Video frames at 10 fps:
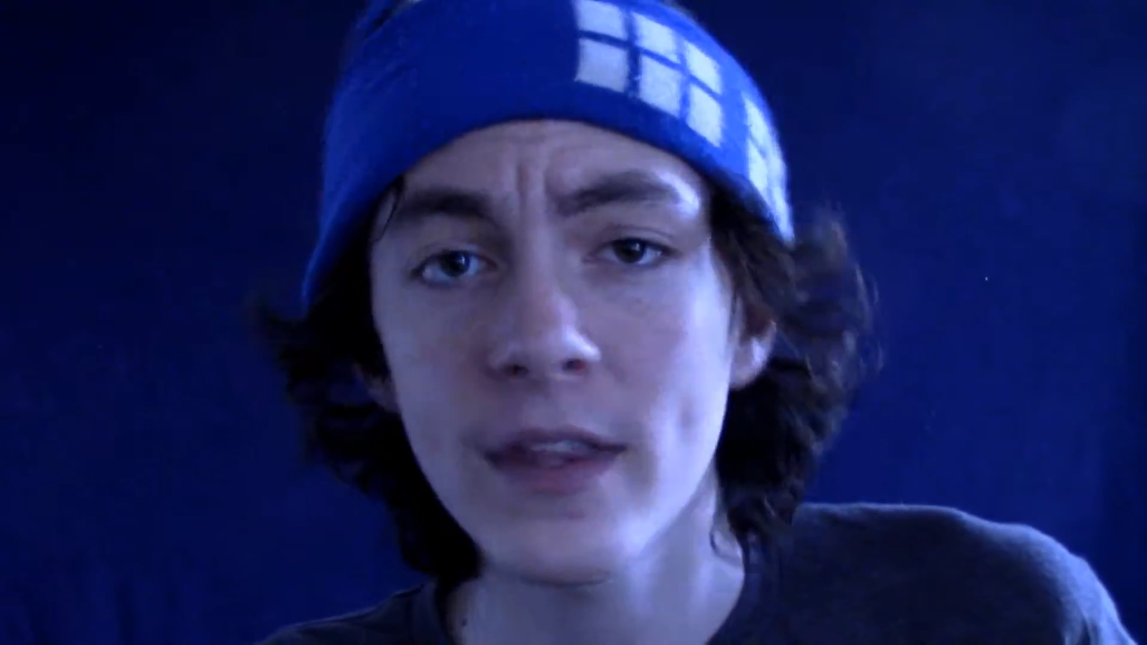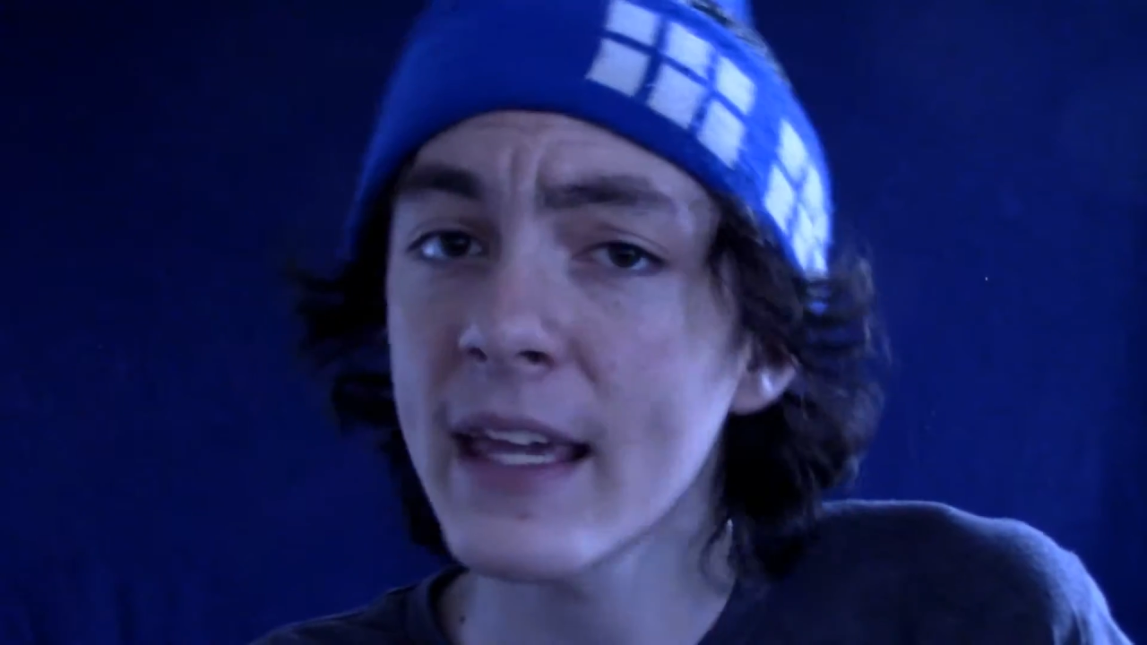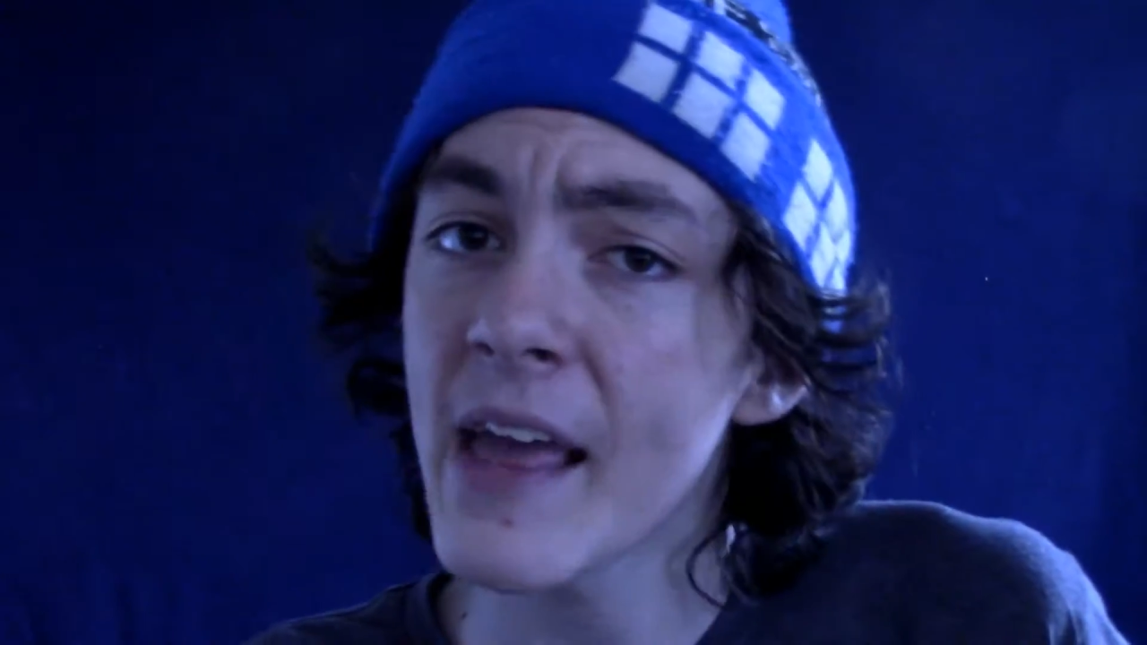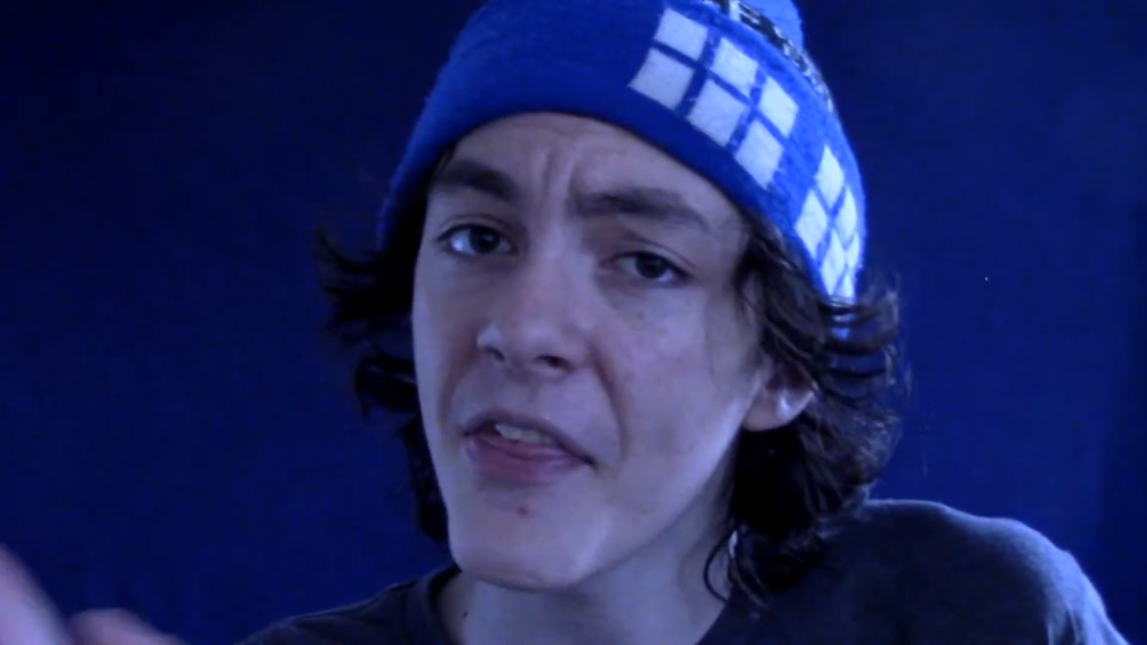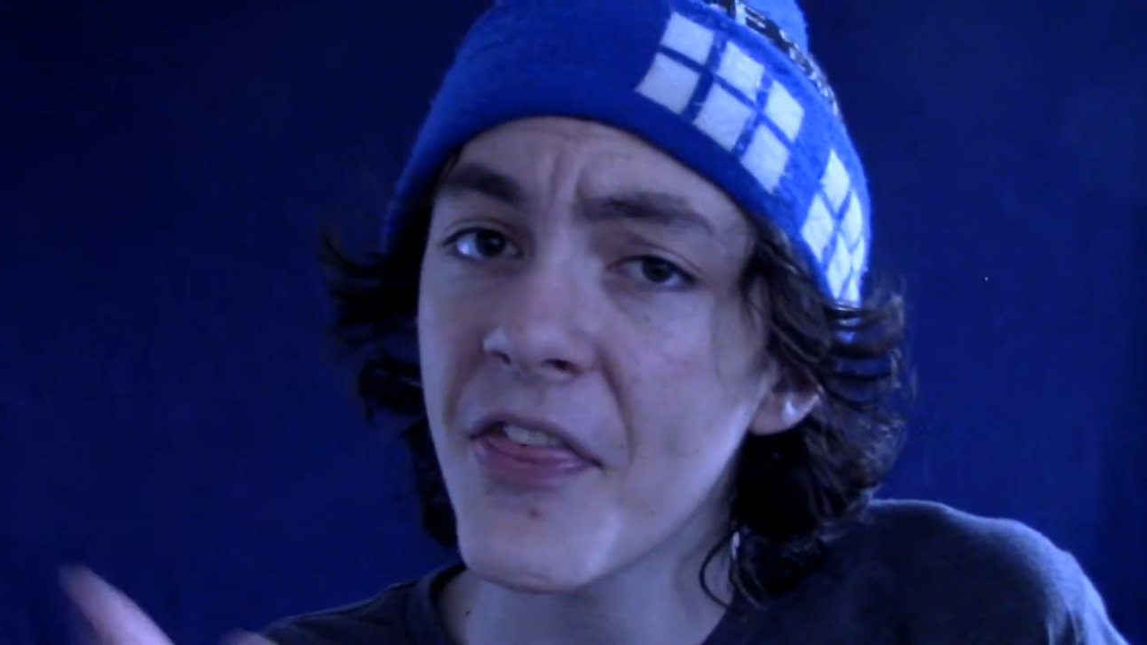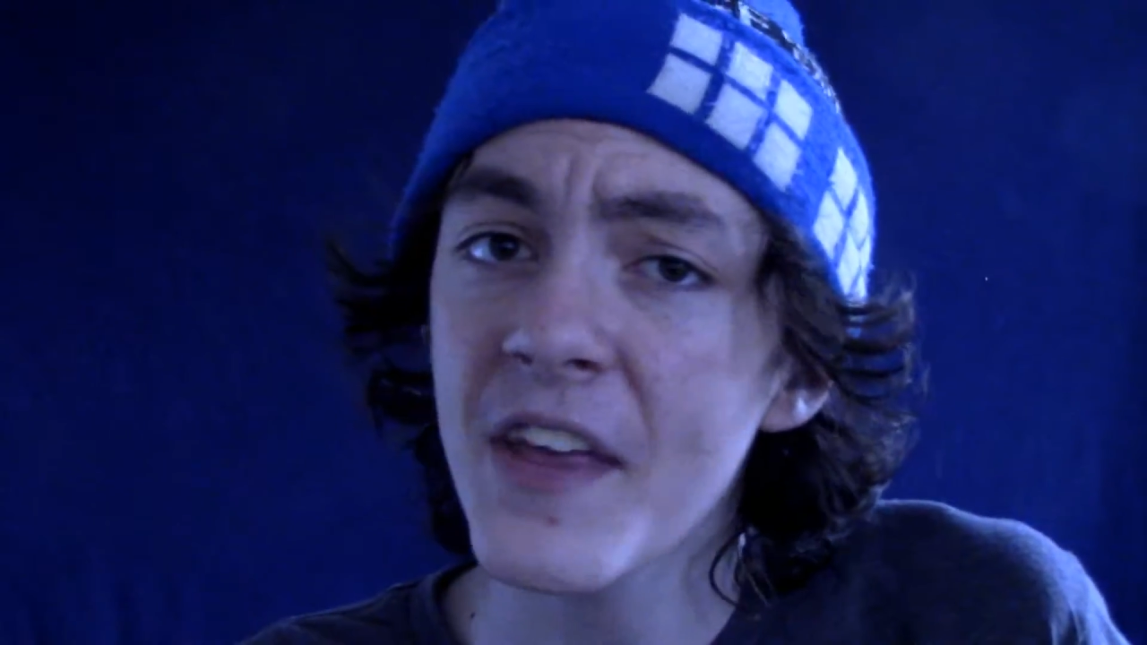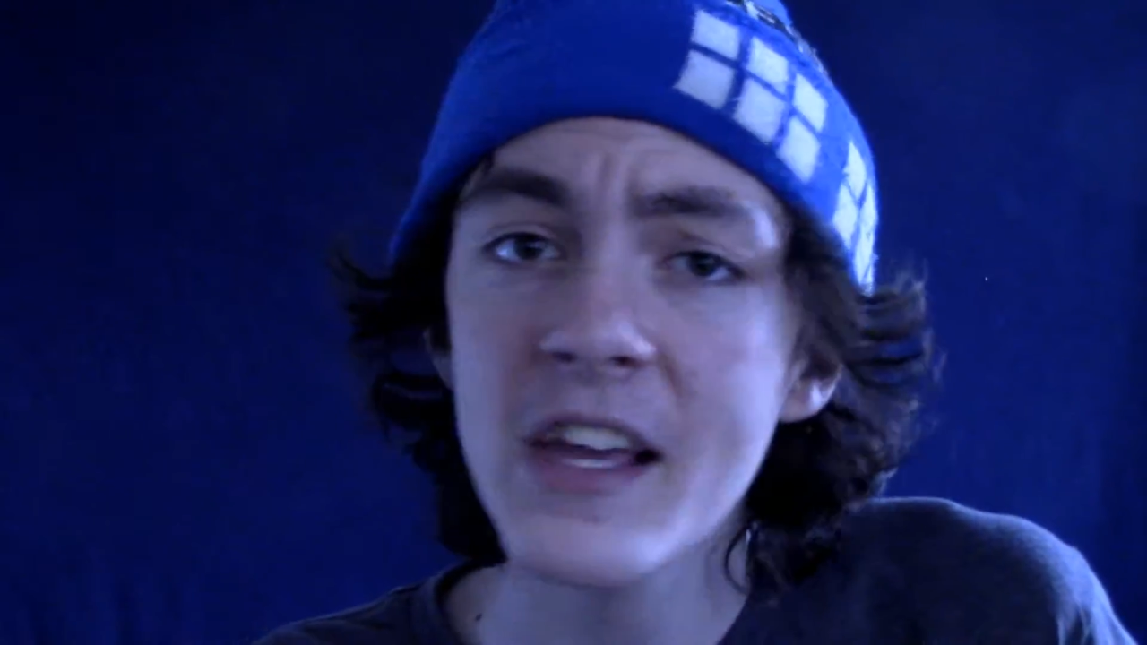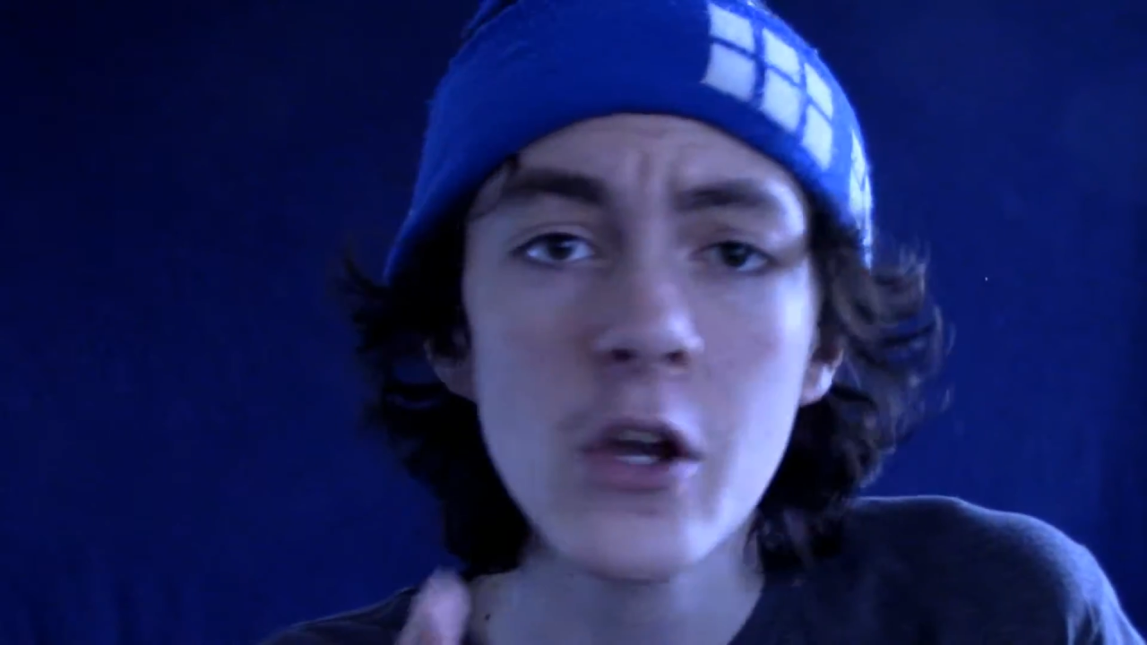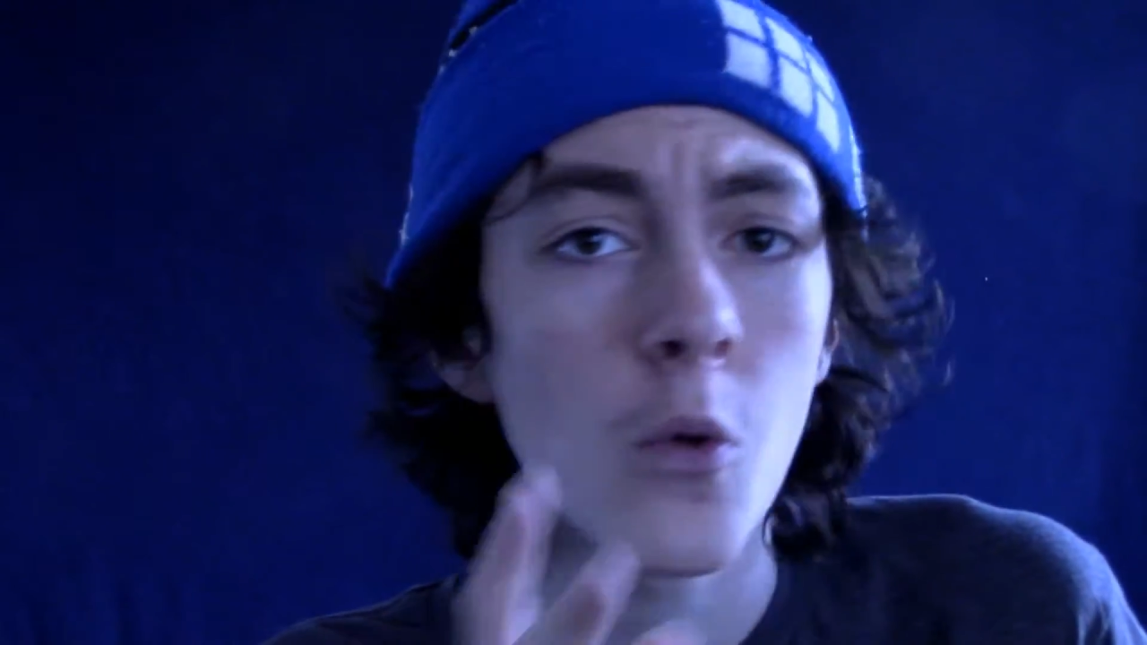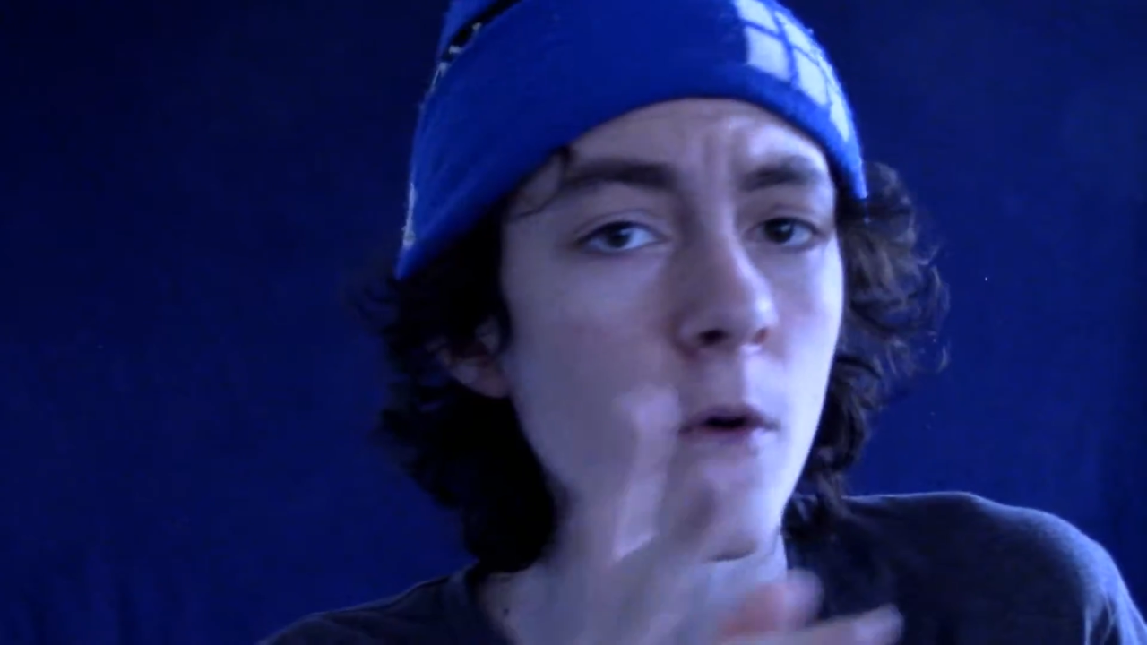so they can't
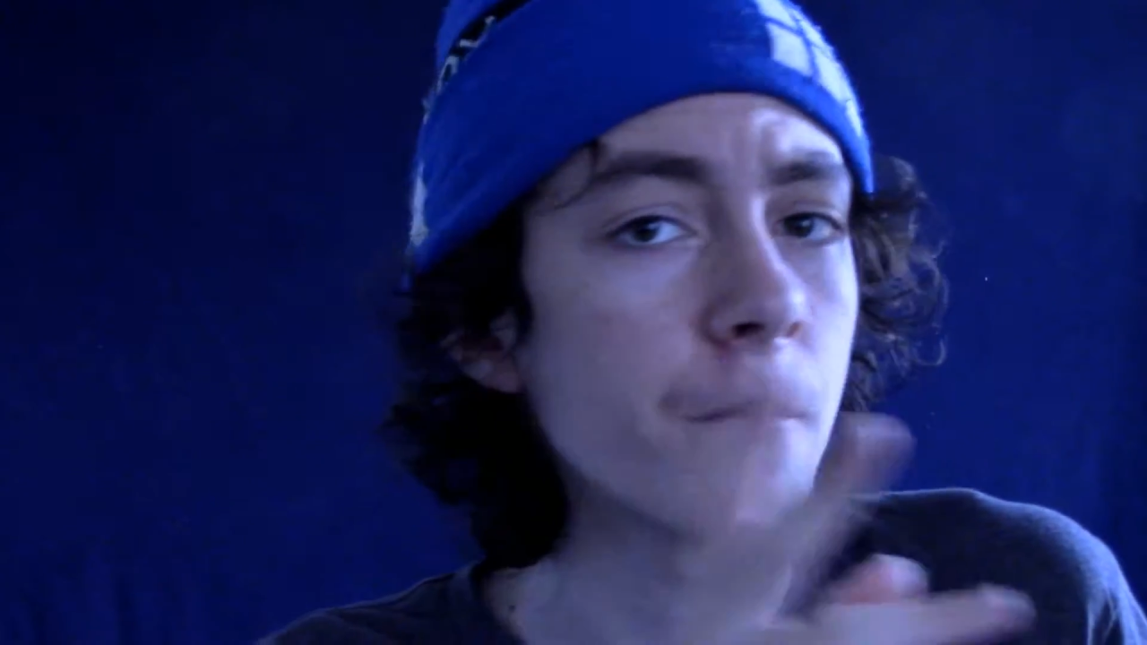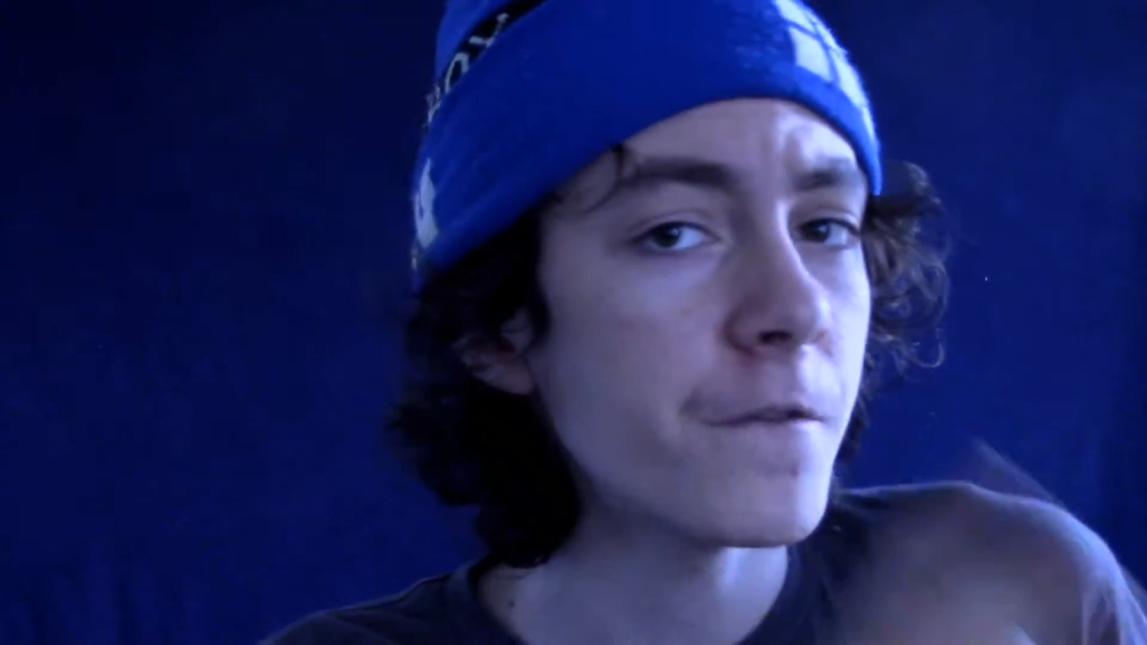think or